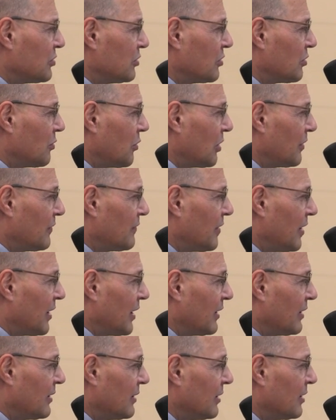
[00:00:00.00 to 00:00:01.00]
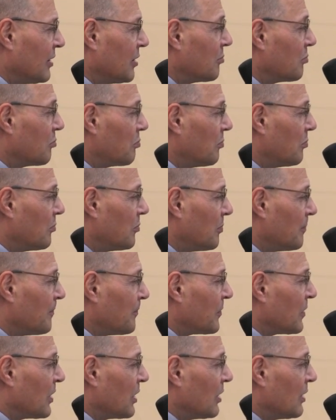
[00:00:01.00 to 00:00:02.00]
to qualify
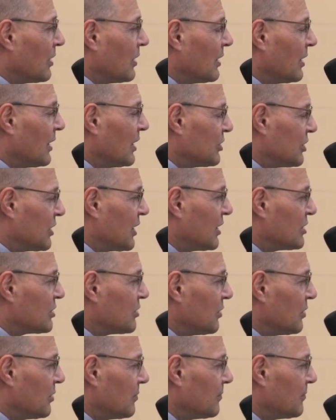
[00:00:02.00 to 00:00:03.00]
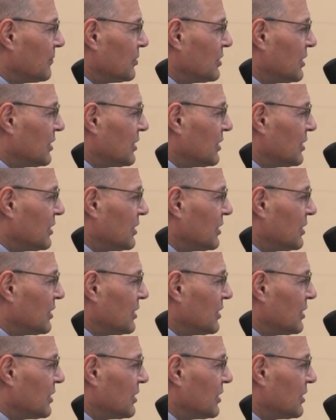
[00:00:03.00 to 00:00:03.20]
educational